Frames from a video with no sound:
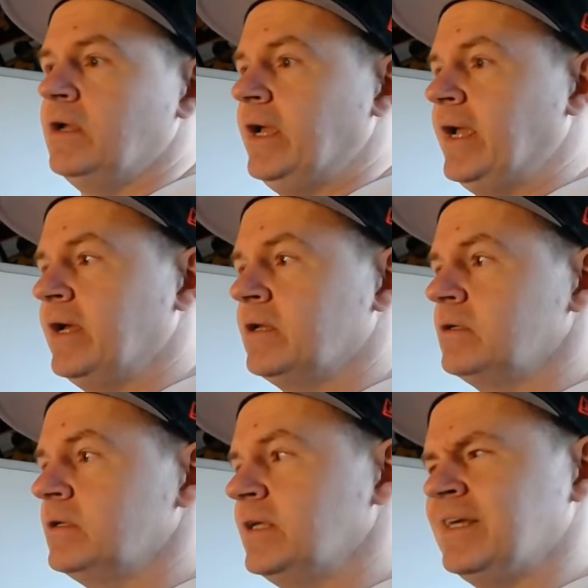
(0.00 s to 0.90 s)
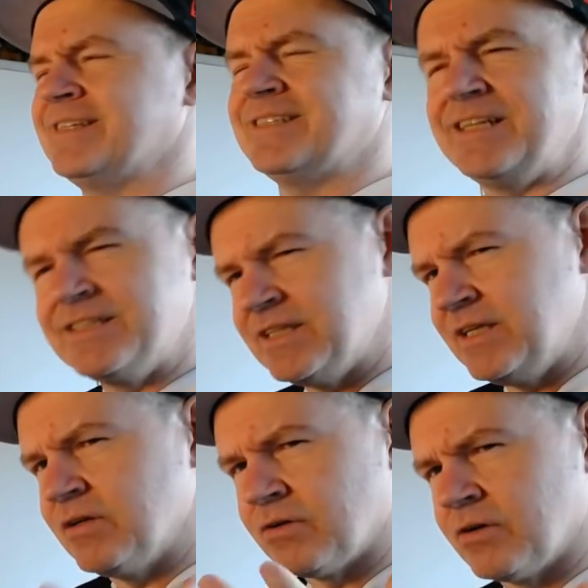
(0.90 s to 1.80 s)
And it's
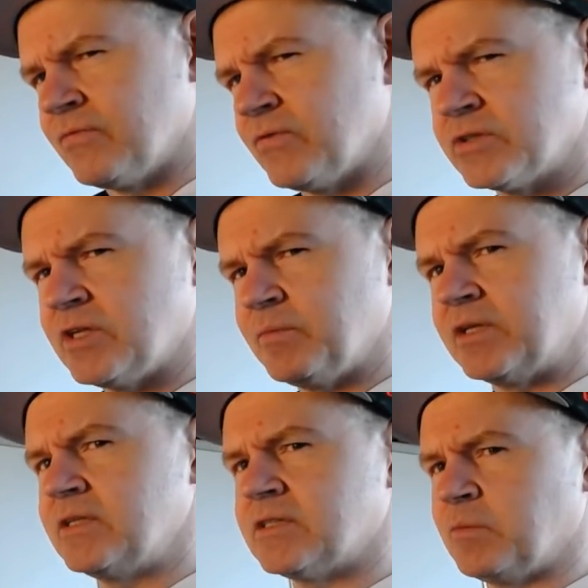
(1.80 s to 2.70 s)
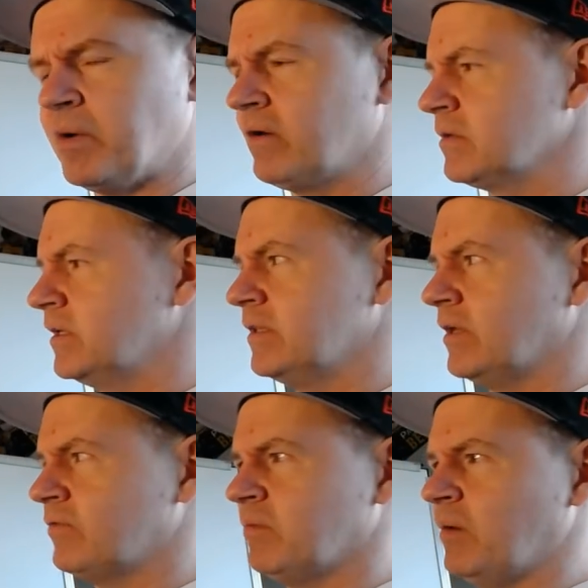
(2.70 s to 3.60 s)
easier for some of these, and apparently
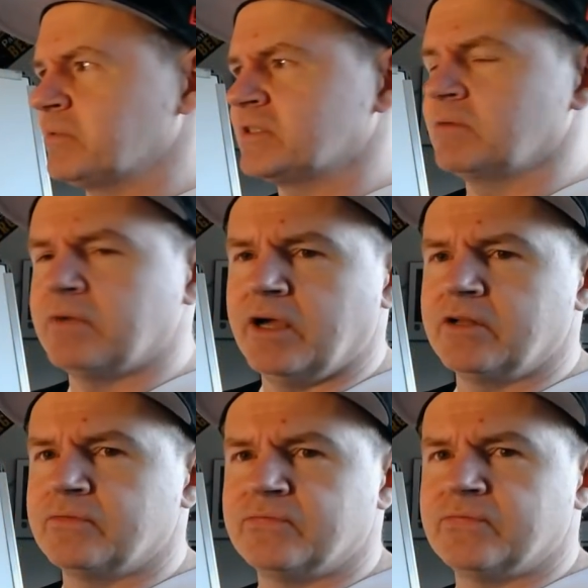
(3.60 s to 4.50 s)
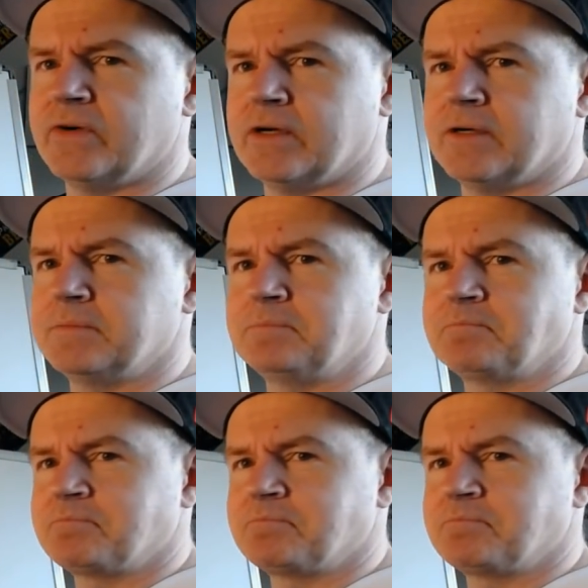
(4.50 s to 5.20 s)
they've come up with some kind of um,